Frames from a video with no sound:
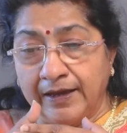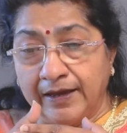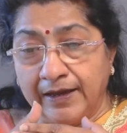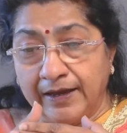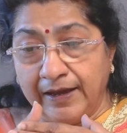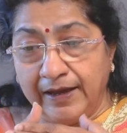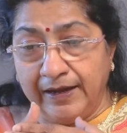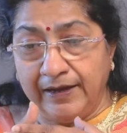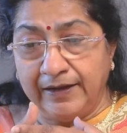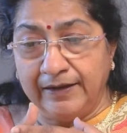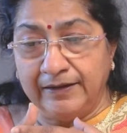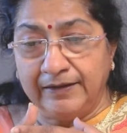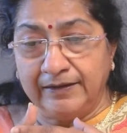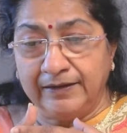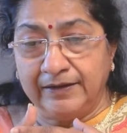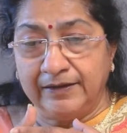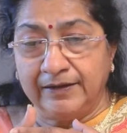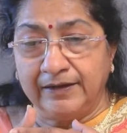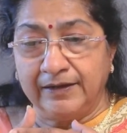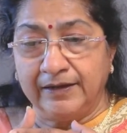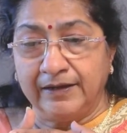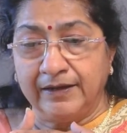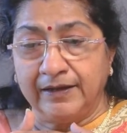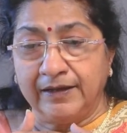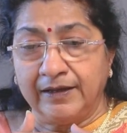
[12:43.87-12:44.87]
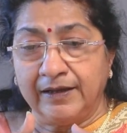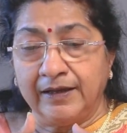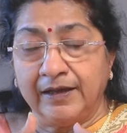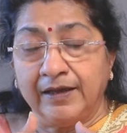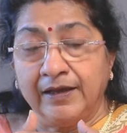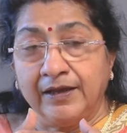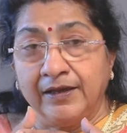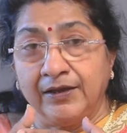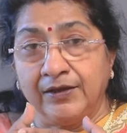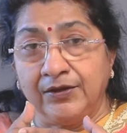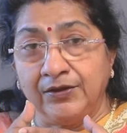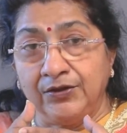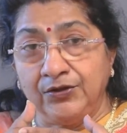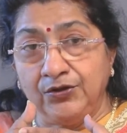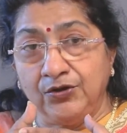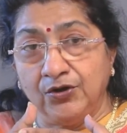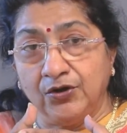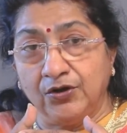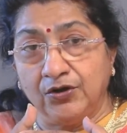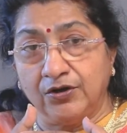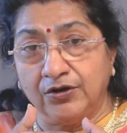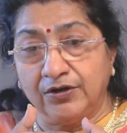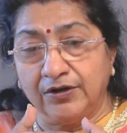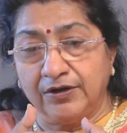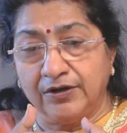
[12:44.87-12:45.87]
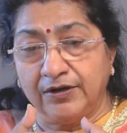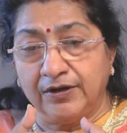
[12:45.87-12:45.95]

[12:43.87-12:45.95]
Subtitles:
and your